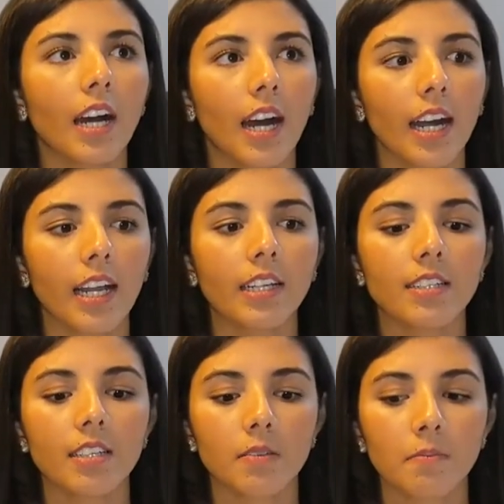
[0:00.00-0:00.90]
I
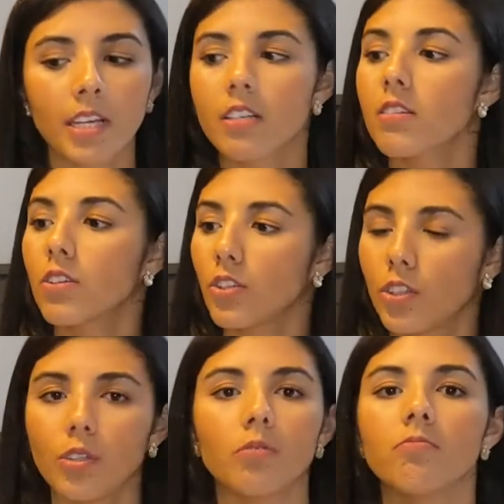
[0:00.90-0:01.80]
dismiss
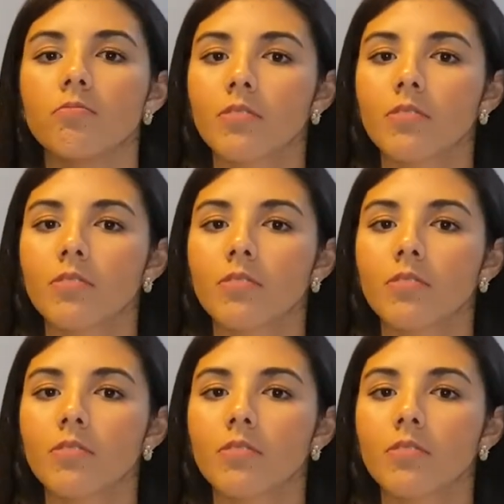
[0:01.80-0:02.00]
you.